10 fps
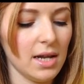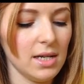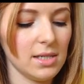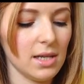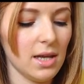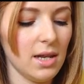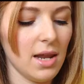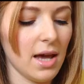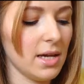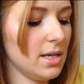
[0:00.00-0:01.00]
and it's a
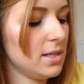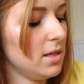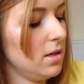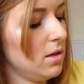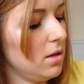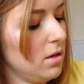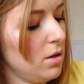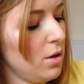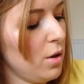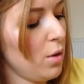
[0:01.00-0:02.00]
nice
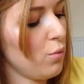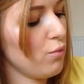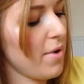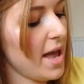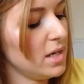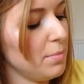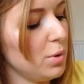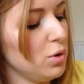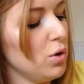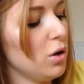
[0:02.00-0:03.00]
red,
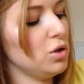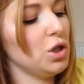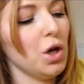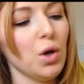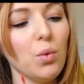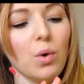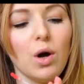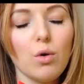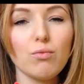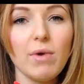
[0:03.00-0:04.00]
but not too
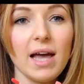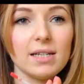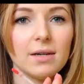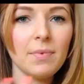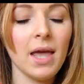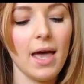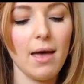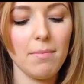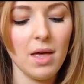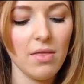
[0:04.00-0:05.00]
red.
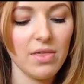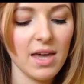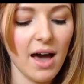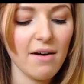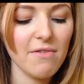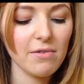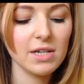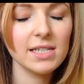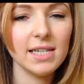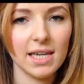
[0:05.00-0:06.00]
They are
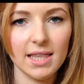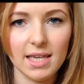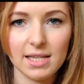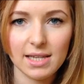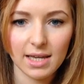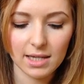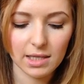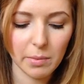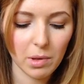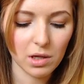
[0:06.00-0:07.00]
very sticky, these, like a
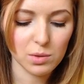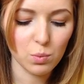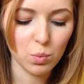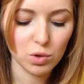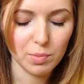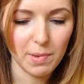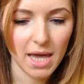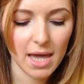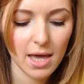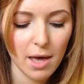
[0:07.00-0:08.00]
lip gloss would
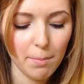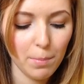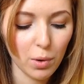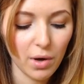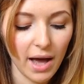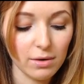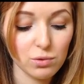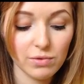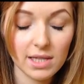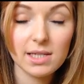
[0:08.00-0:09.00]
be, but I
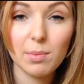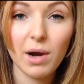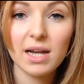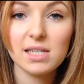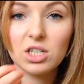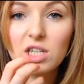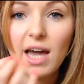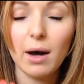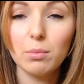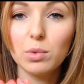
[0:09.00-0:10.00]
was really surprised actually
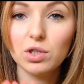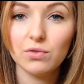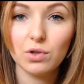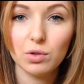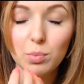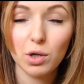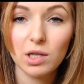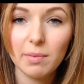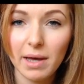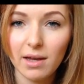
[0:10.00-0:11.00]
how much of a good
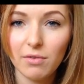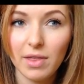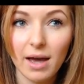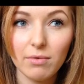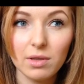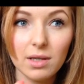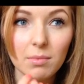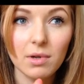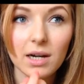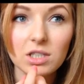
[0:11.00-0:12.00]
colour payoff they have on
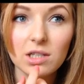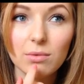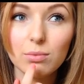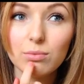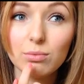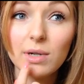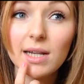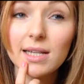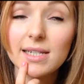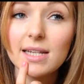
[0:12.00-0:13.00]
them. They're actually
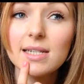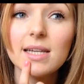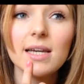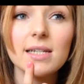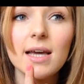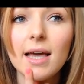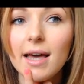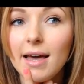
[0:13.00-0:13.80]
really tinted,